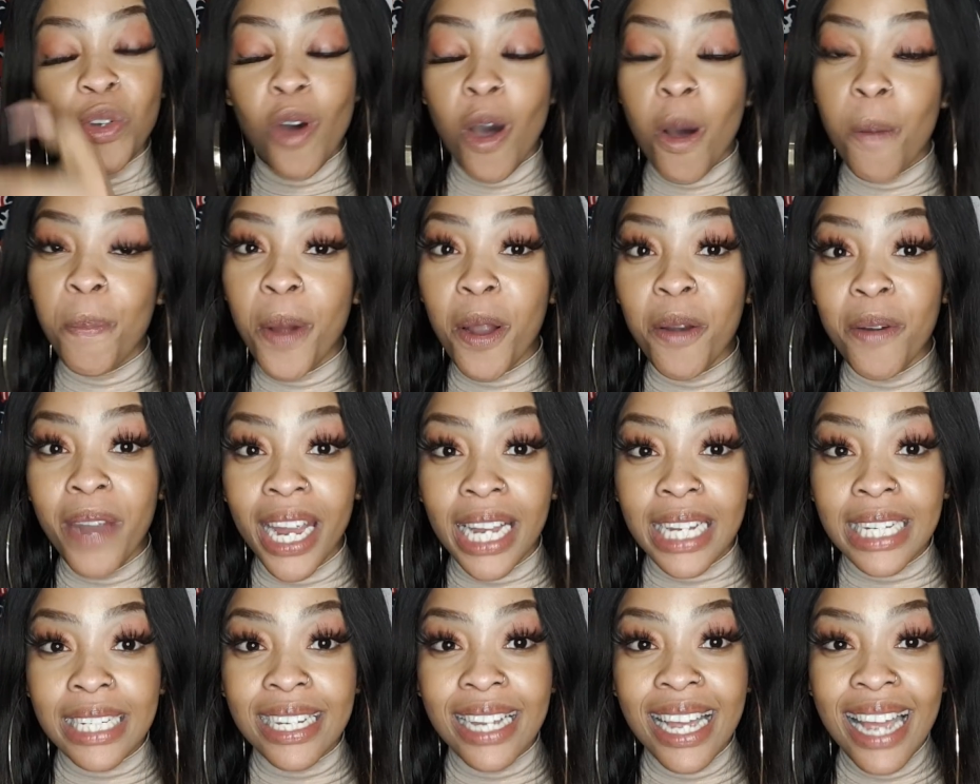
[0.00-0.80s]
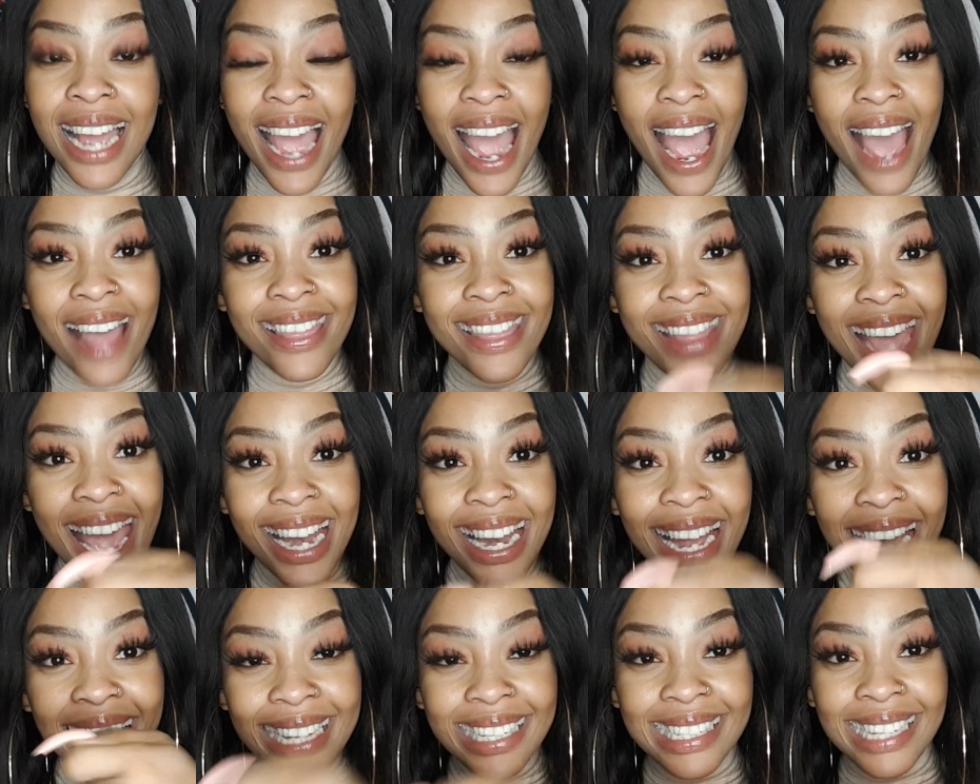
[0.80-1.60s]
operate. And
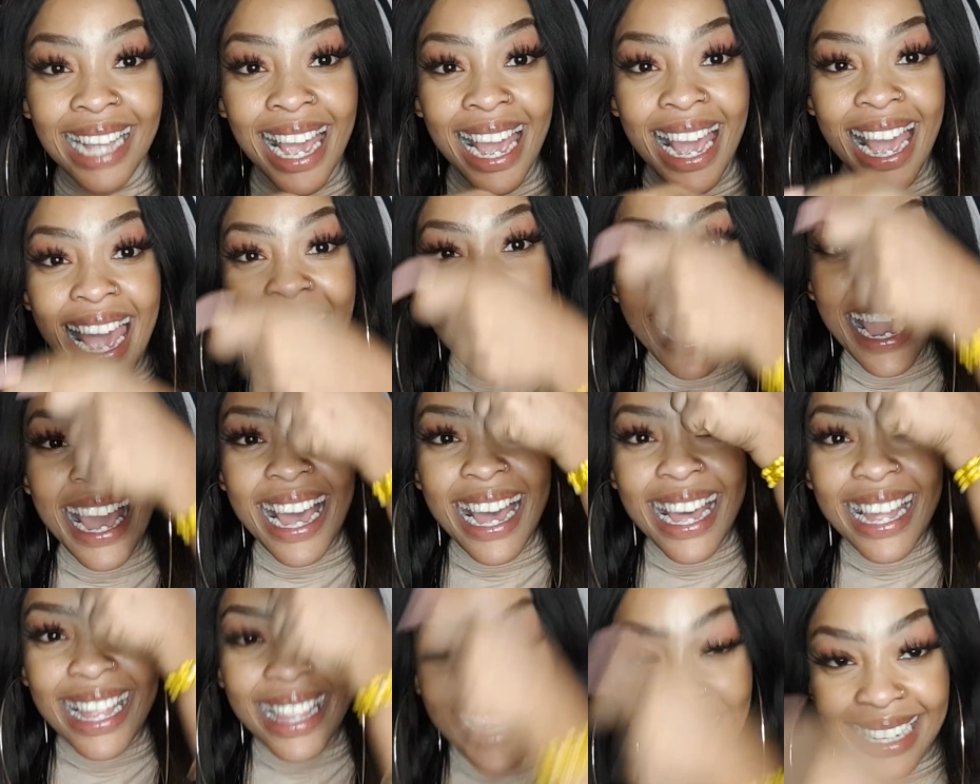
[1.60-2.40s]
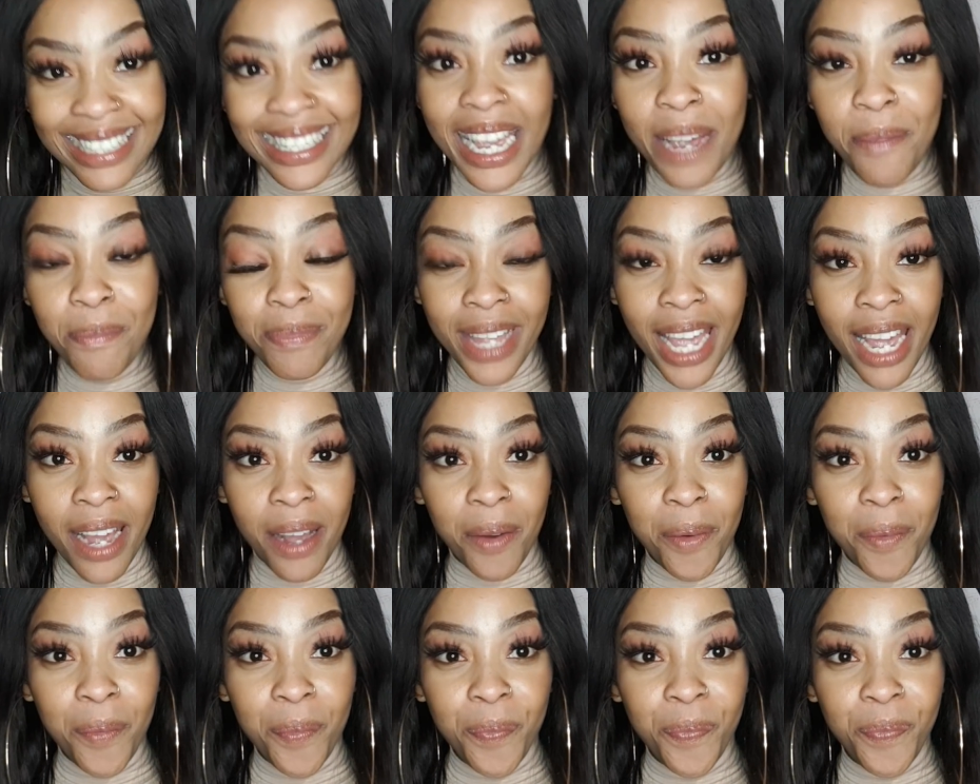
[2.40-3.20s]
that is the same
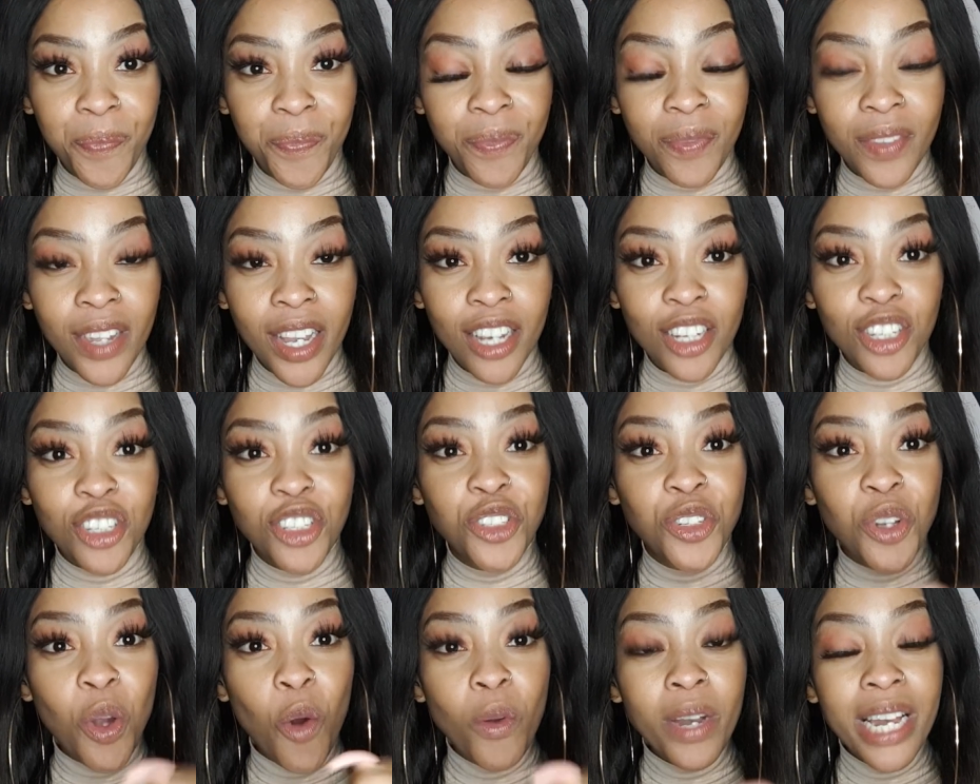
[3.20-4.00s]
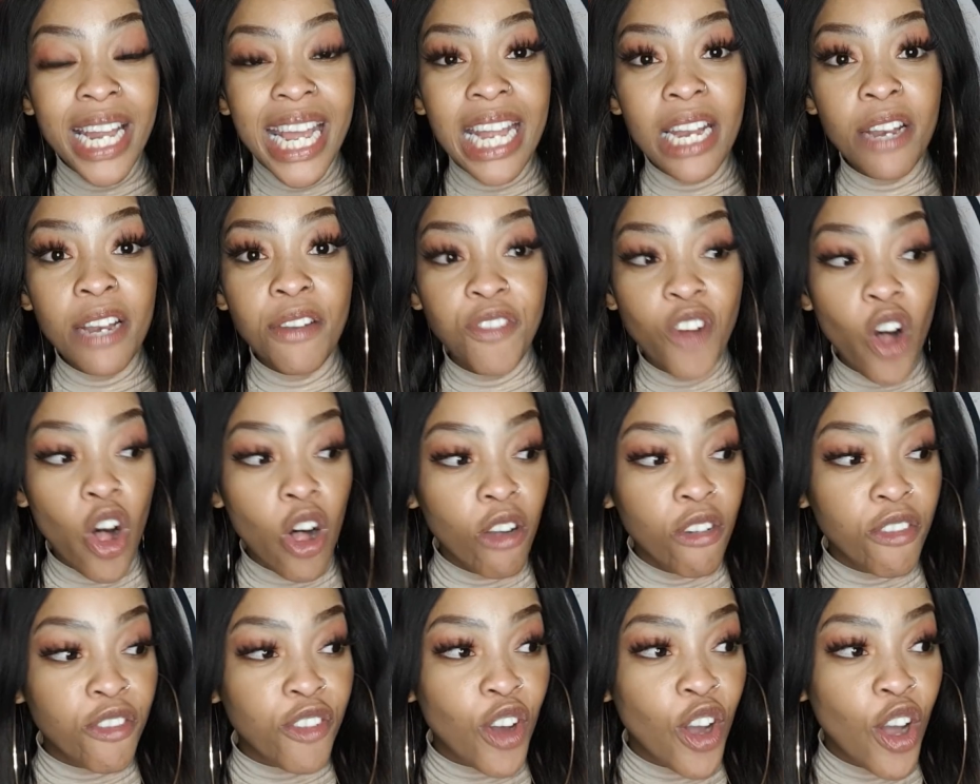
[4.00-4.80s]
thing. Don't
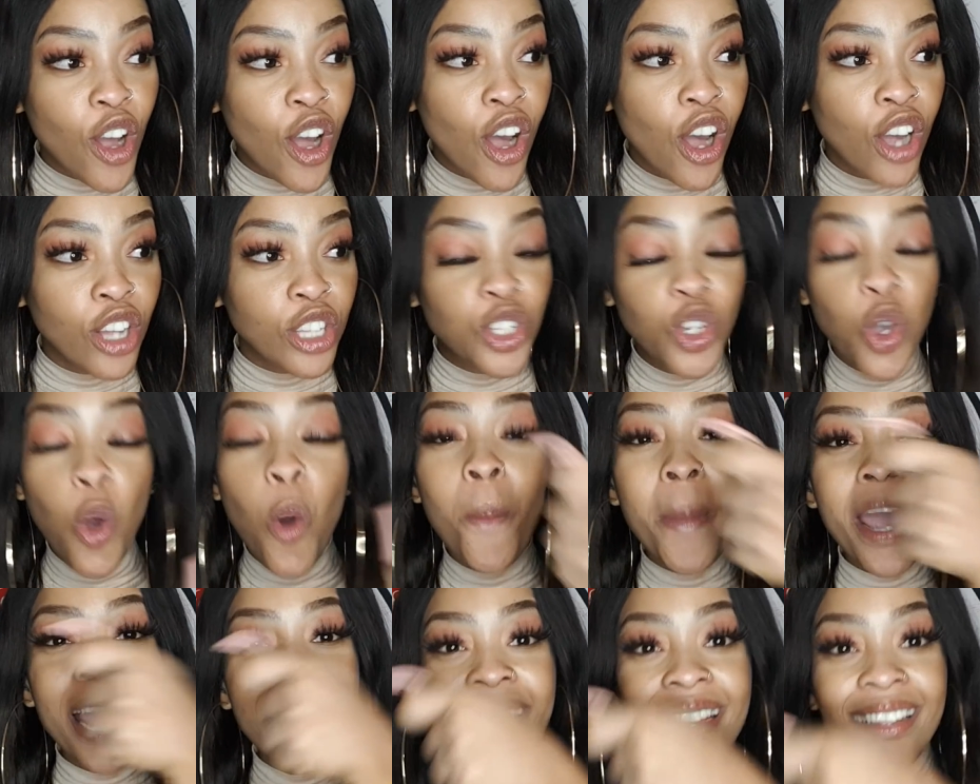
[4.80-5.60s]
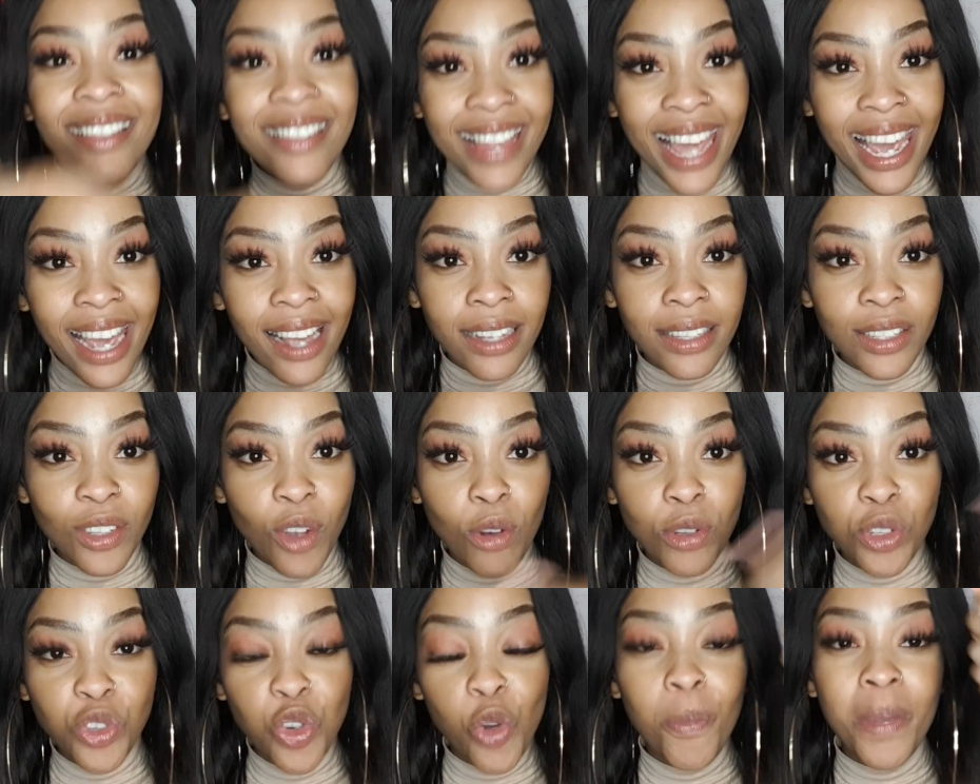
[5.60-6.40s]
involve too many things
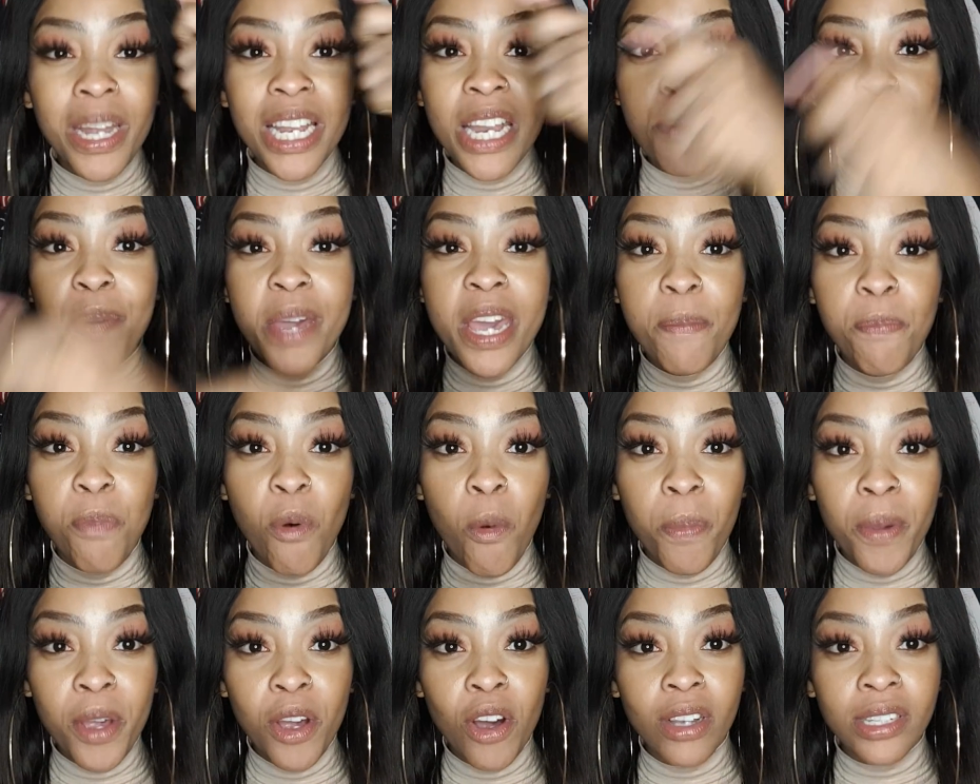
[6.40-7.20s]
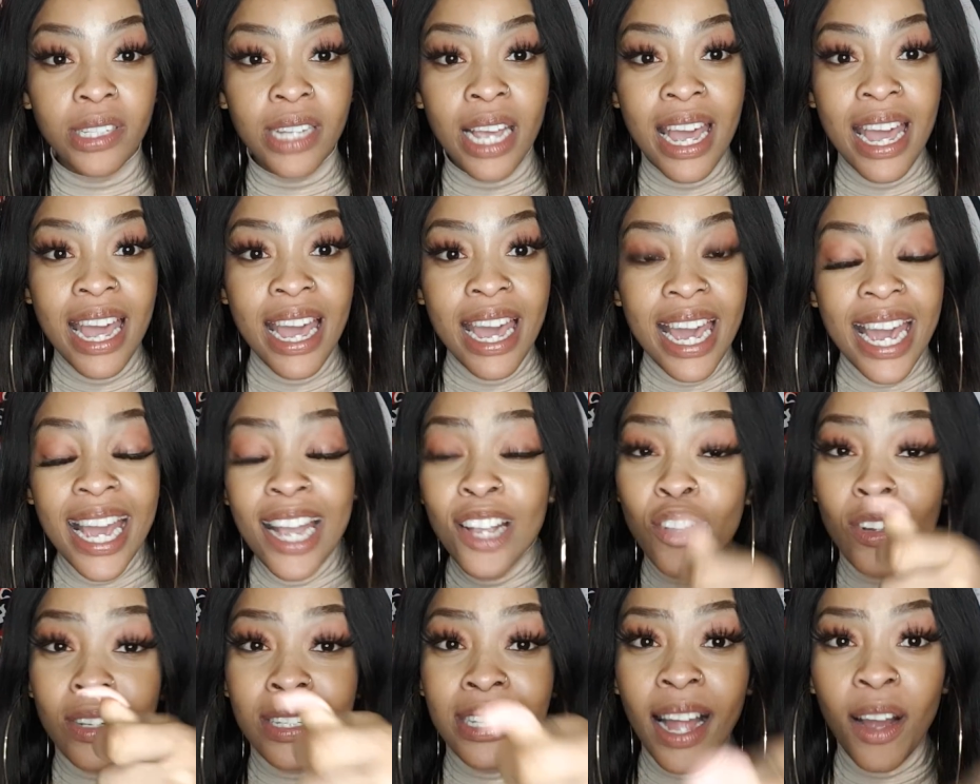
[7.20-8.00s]
or too many people, because
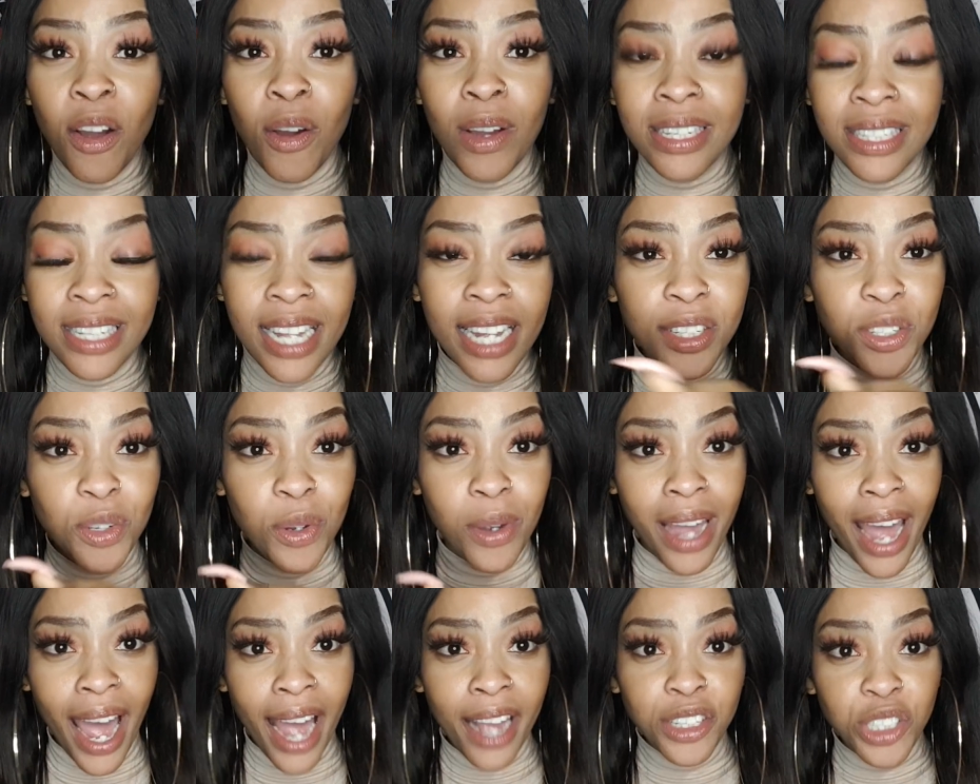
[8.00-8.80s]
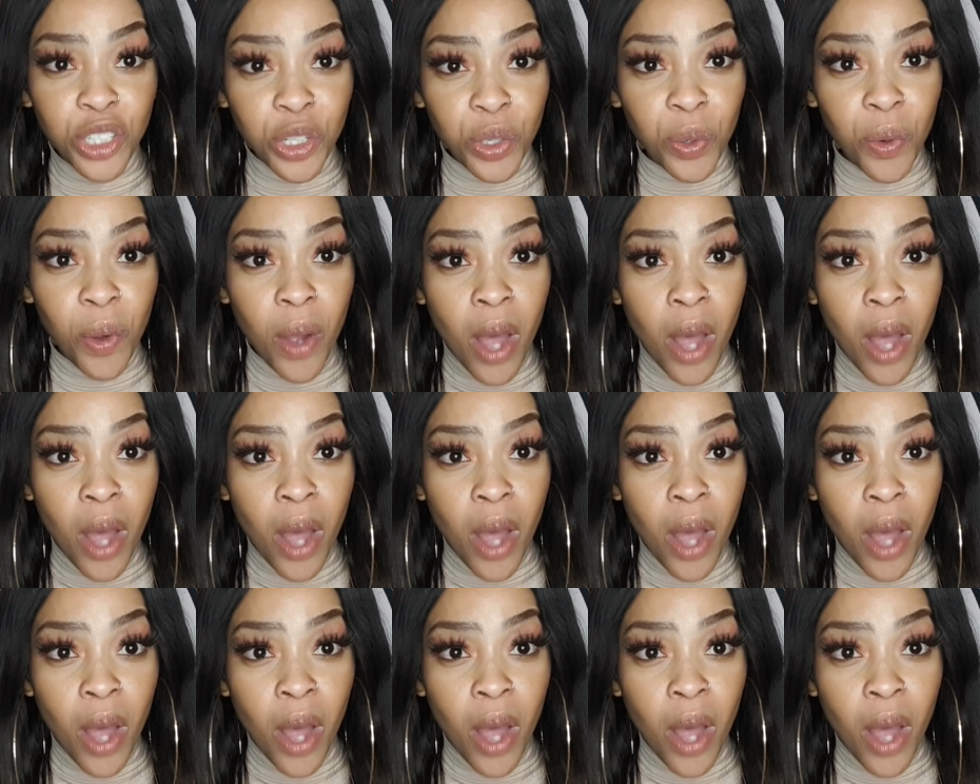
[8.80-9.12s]
idlozi lakho is there to guide you,